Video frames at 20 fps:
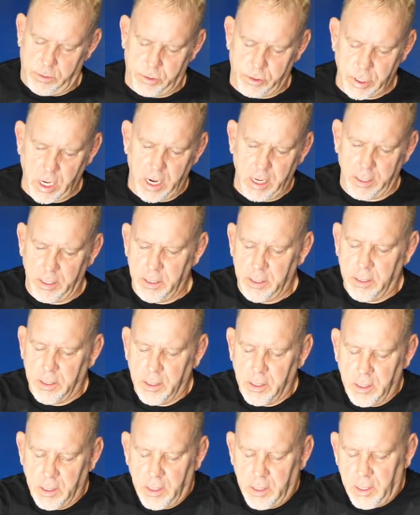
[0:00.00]
John
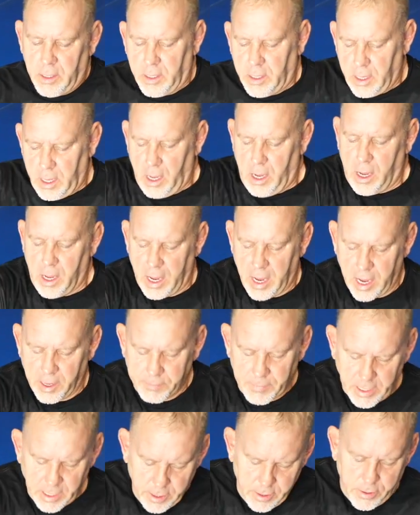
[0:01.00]
had
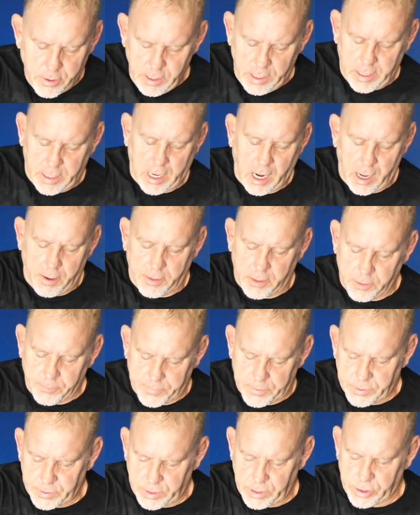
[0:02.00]
me here. He caught the
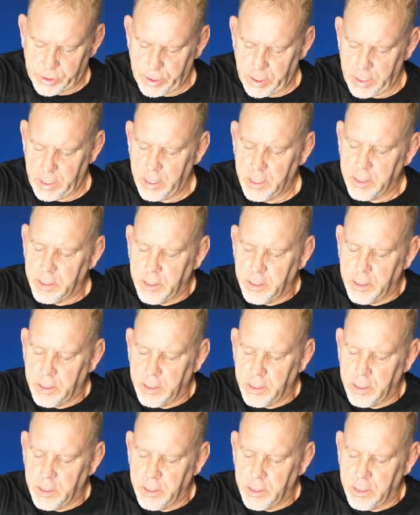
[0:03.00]
position.